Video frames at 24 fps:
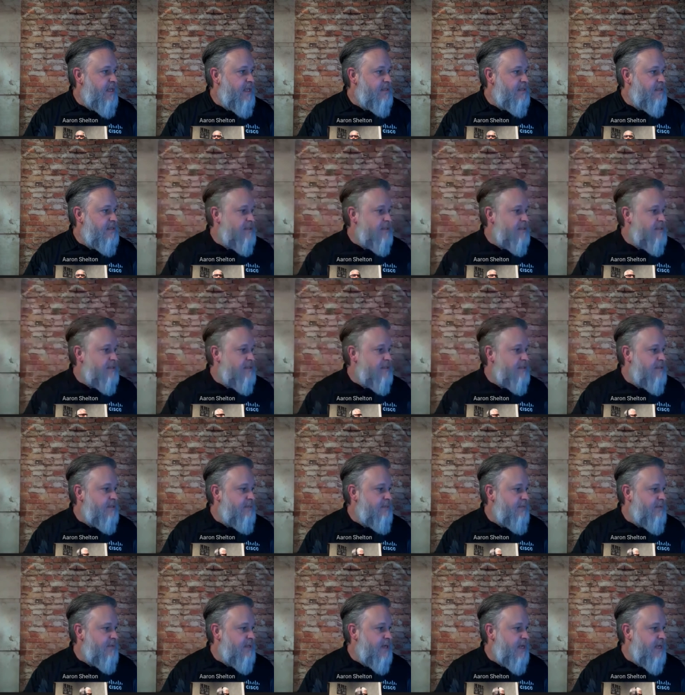the answer for the
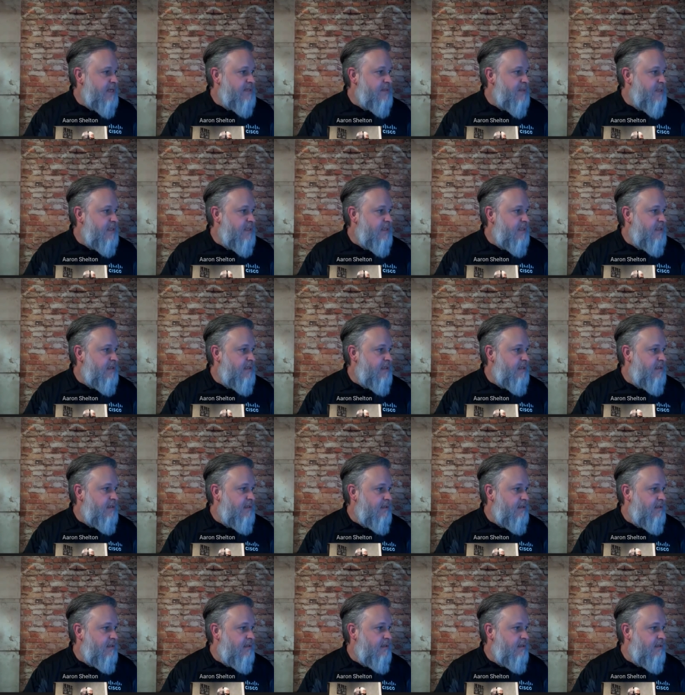next one.